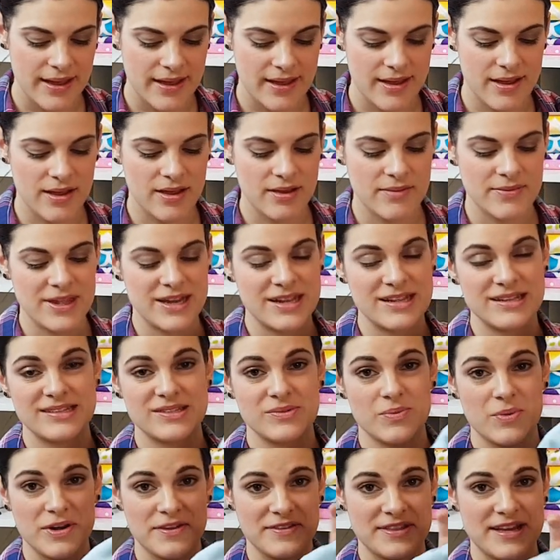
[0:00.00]
and
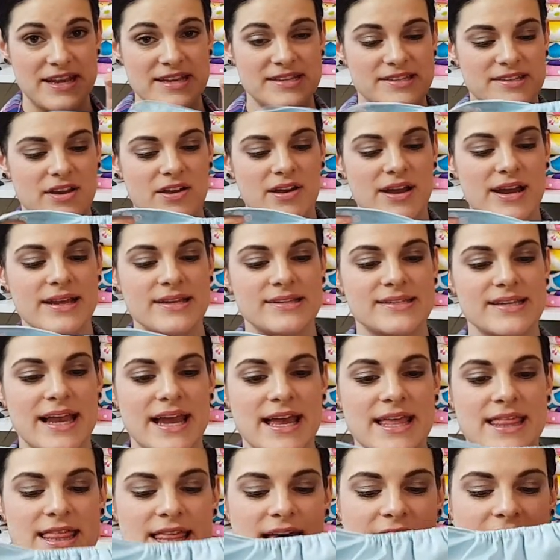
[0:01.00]
it's one of these guys,
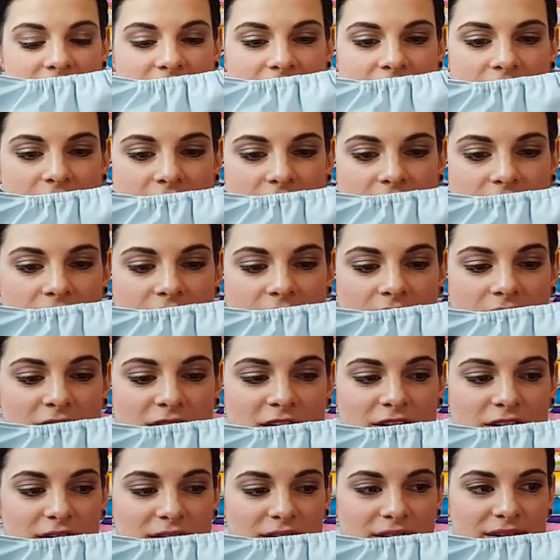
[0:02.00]
and they
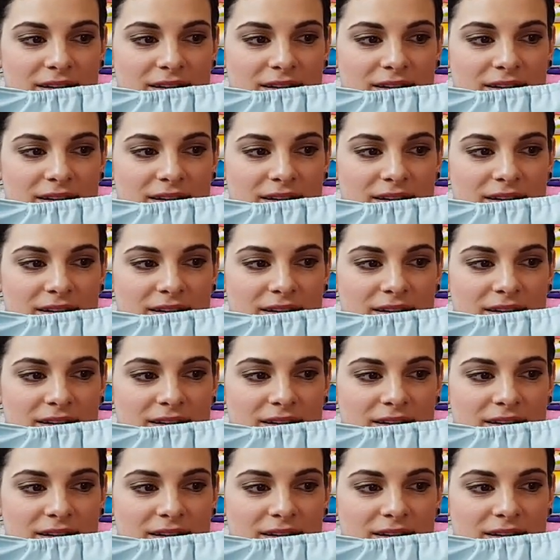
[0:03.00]
are